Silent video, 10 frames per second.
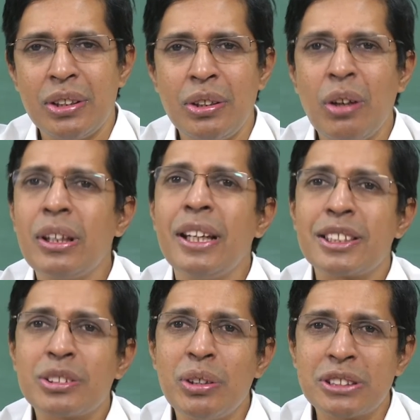Now, the
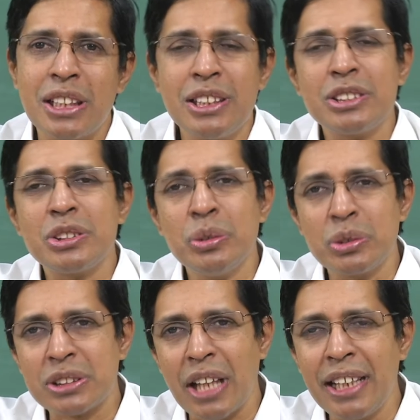next question is, you
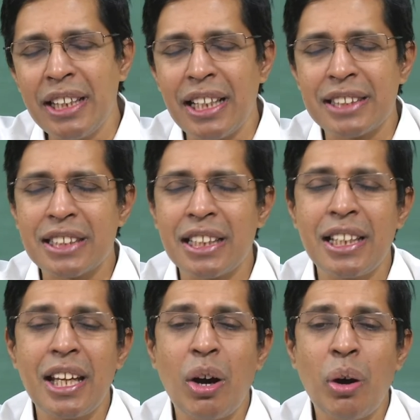sign a
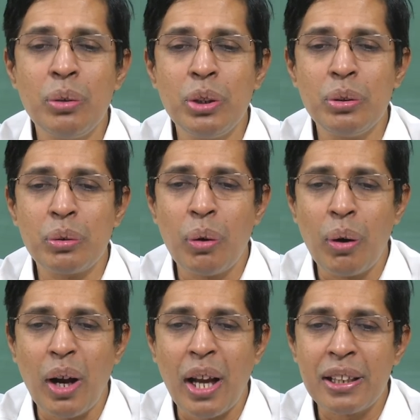SLA, how do you go
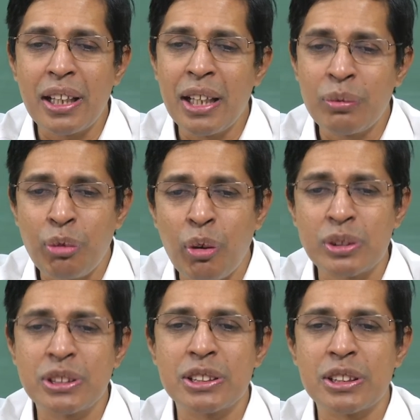and enforce
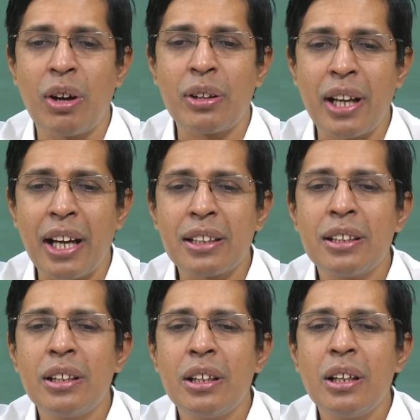this contract,
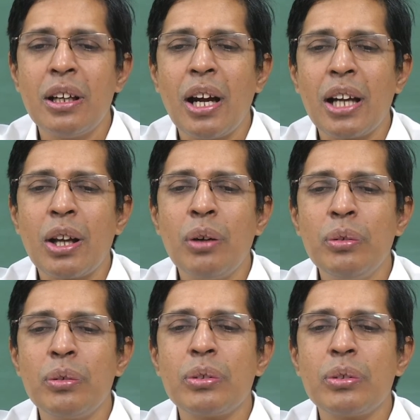and how